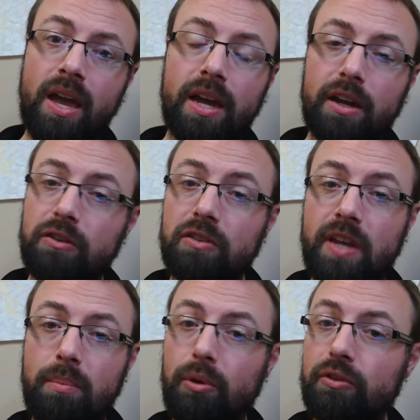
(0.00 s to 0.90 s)
Because
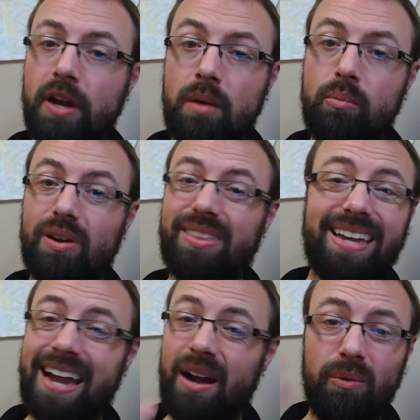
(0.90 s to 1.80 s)
examples come with
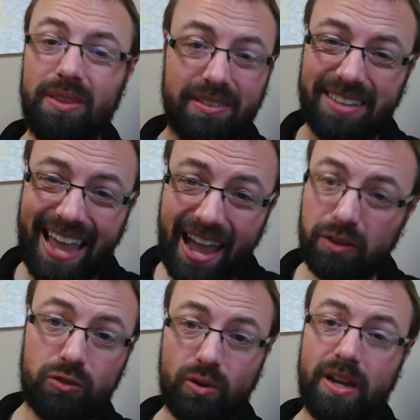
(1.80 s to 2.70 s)
countless
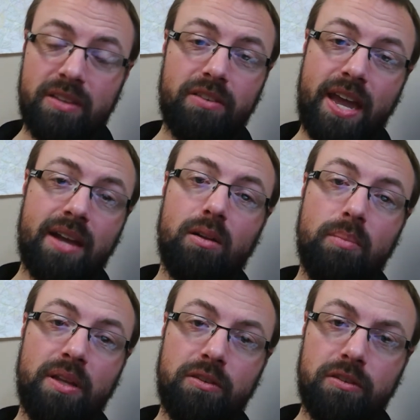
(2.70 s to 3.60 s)
extra
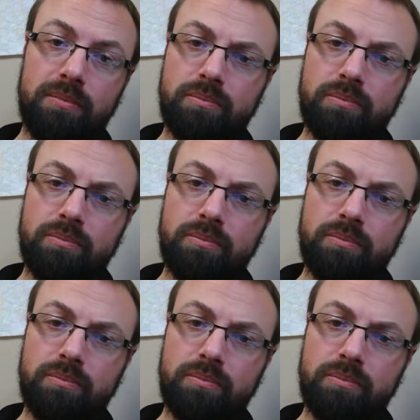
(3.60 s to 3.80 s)
entanglements.